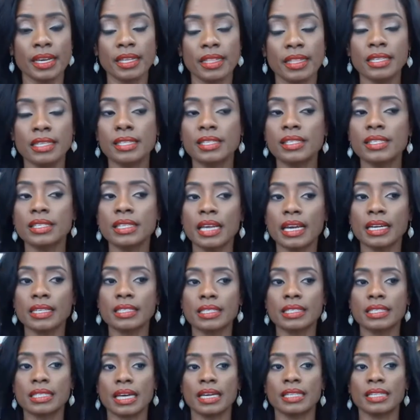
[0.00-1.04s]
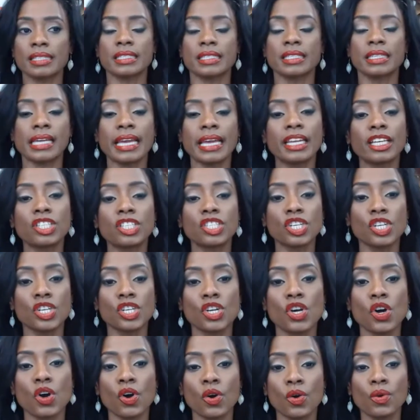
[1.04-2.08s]
This is an exercise in getting to
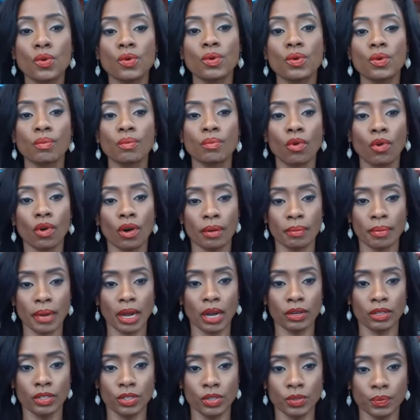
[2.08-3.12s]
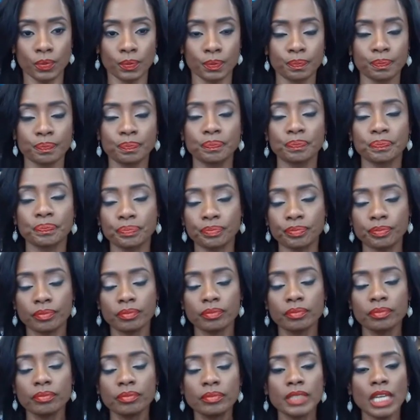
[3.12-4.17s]
know more about you.
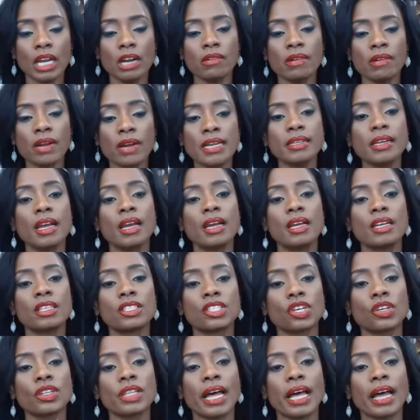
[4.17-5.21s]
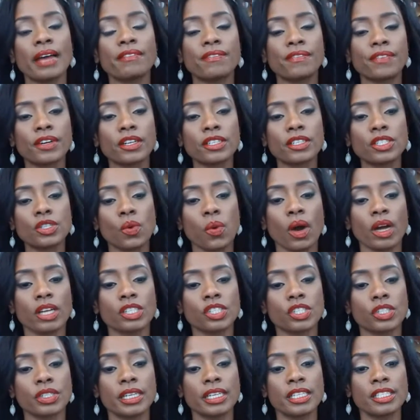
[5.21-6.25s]
All right. So that first
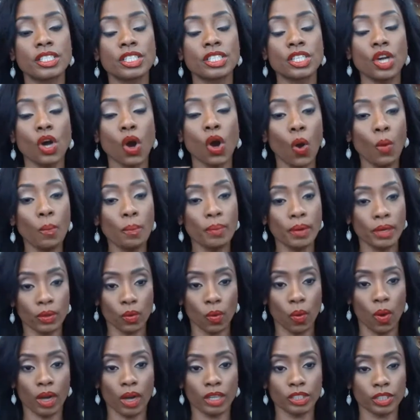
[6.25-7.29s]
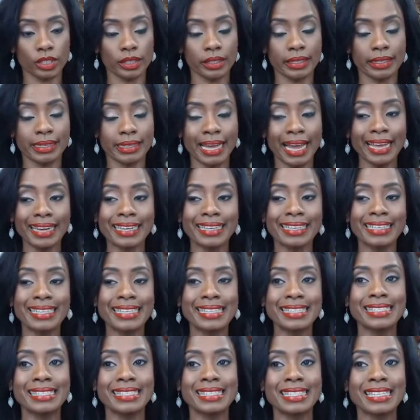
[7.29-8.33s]
quadrant is the open quadrant.
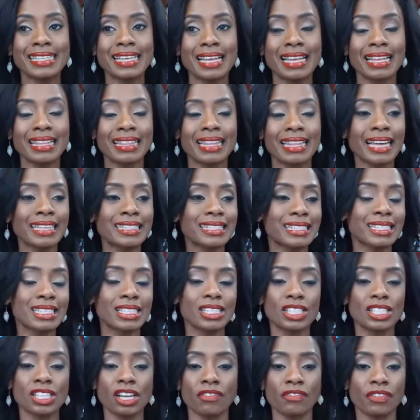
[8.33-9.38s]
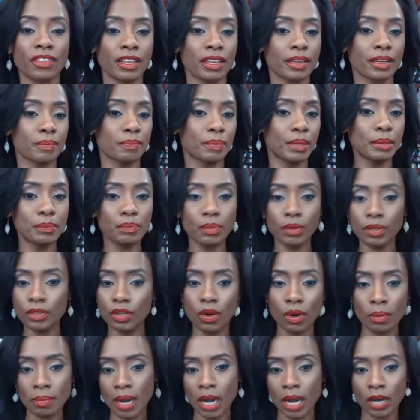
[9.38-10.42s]
That's the stuff that people
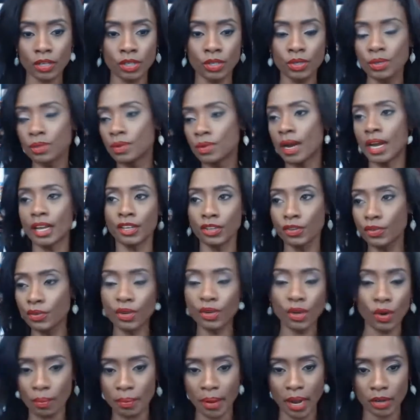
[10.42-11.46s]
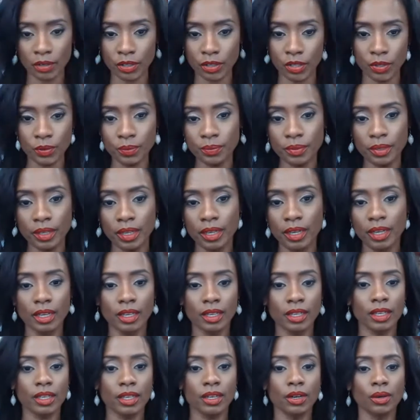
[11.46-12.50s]
know about you and you know about you.
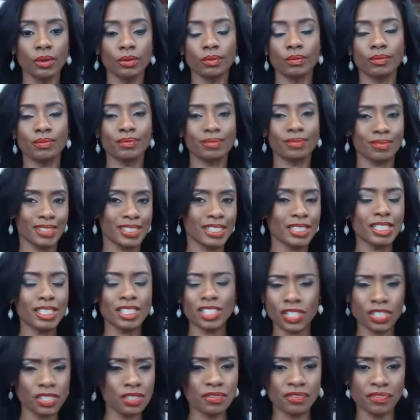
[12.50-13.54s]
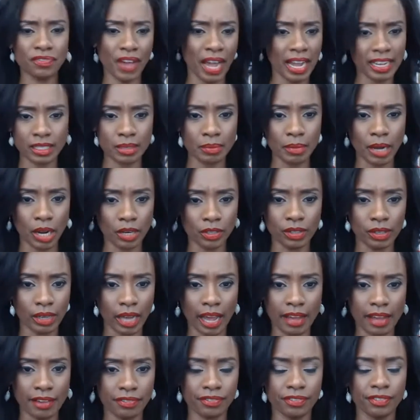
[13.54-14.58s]
Certain facts about your
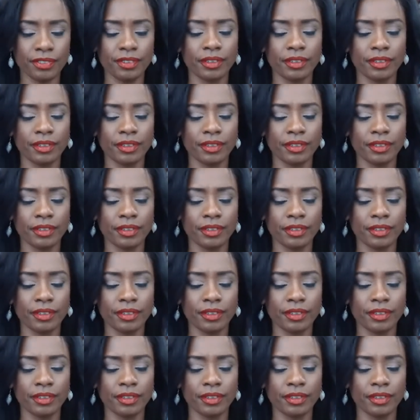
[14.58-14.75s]
life.